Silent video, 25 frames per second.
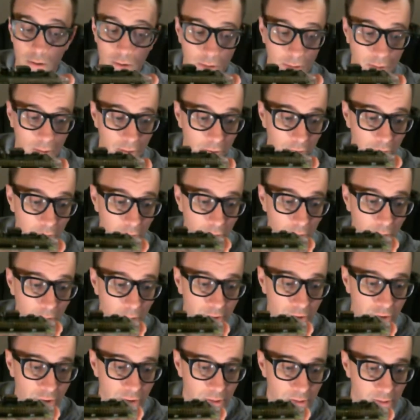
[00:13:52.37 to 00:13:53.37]

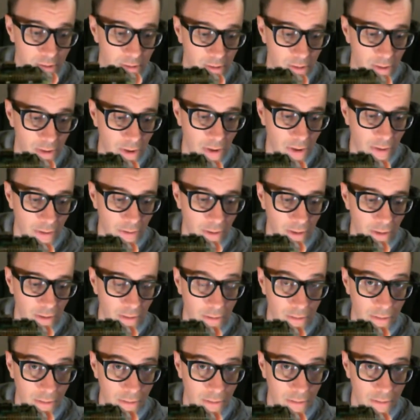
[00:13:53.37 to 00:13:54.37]
notches along there.
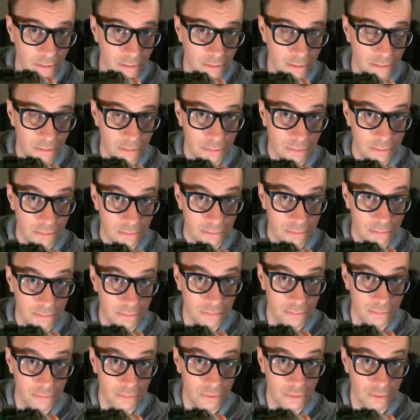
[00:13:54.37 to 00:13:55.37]

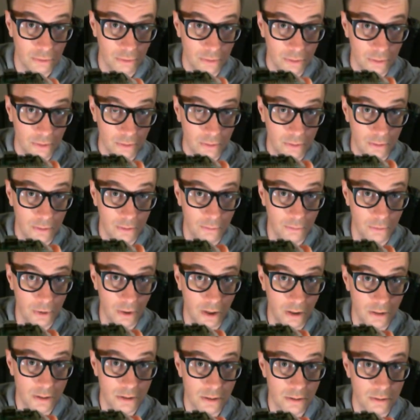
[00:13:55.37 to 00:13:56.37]
Sure you can see them
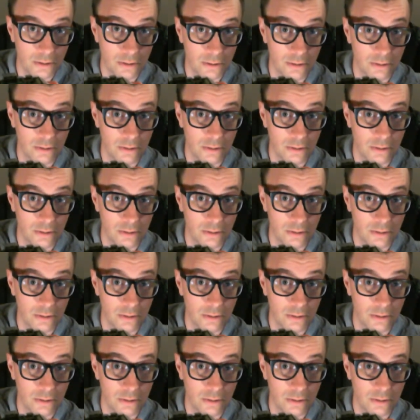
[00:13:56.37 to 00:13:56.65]
notches.